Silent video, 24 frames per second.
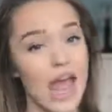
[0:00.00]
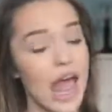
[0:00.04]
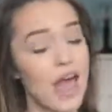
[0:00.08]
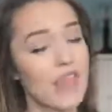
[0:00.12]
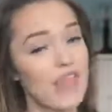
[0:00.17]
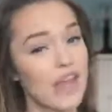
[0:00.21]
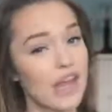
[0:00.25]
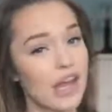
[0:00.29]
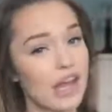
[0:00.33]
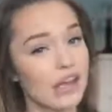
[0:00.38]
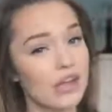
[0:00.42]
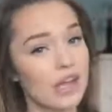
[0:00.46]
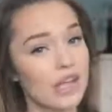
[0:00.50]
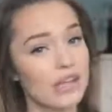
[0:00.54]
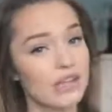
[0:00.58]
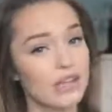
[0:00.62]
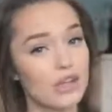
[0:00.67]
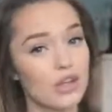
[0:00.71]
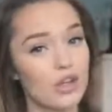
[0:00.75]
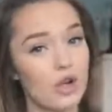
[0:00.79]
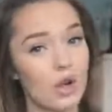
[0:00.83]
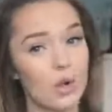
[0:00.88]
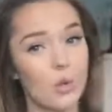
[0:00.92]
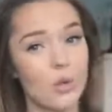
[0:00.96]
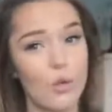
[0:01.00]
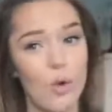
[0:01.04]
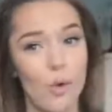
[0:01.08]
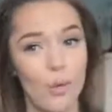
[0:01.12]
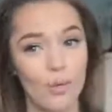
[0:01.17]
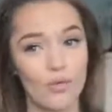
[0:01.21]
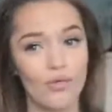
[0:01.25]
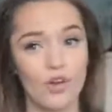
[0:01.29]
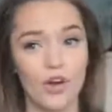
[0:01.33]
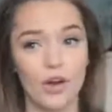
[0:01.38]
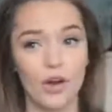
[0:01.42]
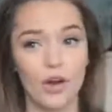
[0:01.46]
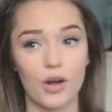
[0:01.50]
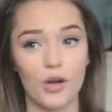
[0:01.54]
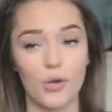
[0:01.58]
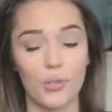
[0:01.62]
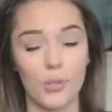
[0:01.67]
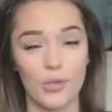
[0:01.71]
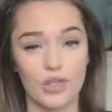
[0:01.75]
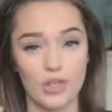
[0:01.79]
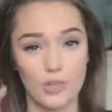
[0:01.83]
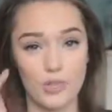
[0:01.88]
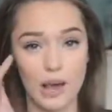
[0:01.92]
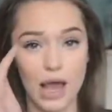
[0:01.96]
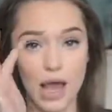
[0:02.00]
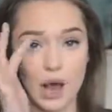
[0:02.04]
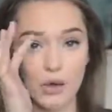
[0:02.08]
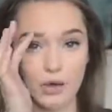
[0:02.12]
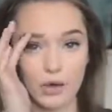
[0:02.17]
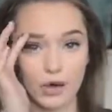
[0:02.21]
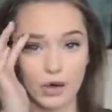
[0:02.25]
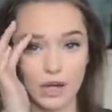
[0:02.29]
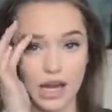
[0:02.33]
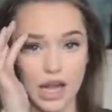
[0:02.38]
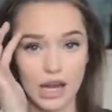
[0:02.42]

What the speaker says: and then I like to go over with the powder